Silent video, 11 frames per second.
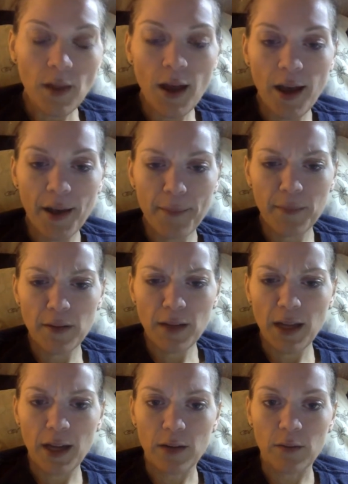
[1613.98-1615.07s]
um,
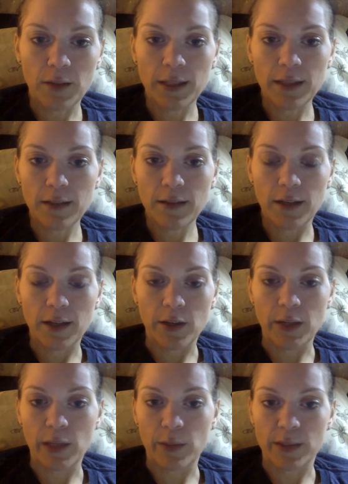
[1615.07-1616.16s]
I don't want you know
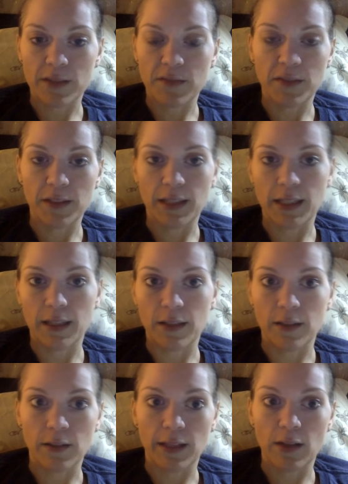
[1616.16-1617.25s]
anyone to feel like you
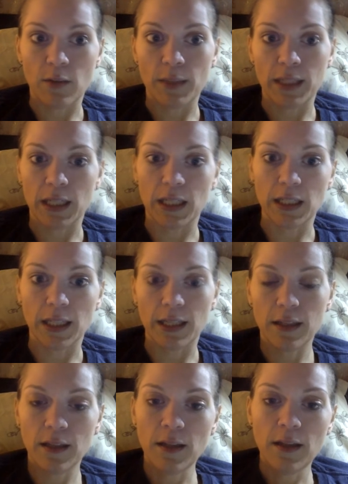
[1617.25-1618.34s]
know like oh my god like
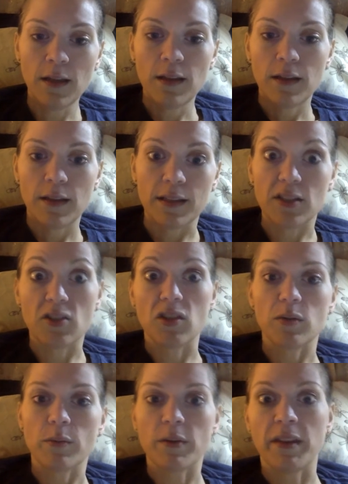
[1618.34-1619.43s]
this is
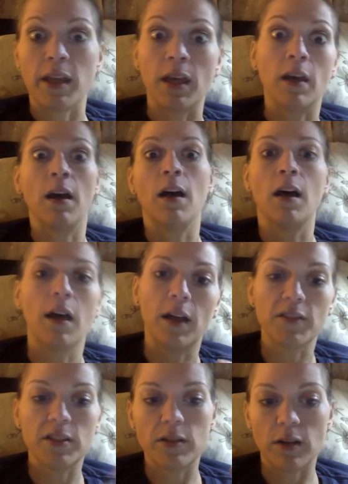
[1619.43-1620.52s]
just one more thing I
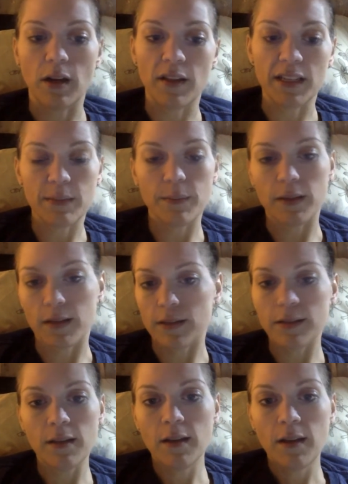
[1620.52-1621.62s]
have to do all this
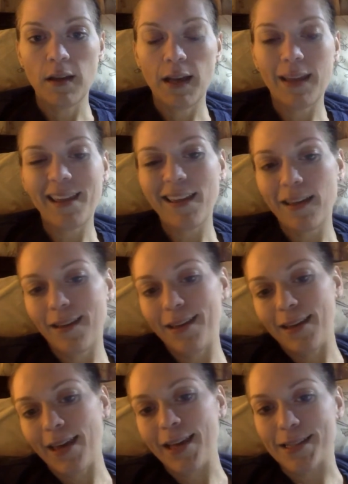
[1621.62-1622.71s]
because
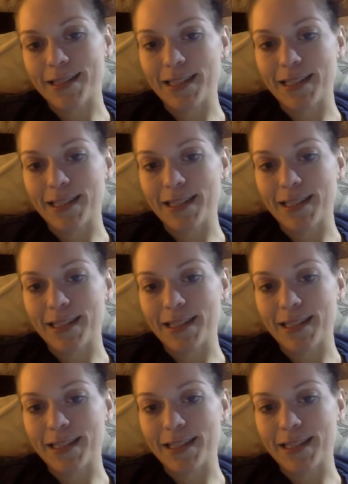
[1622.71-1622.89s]
it can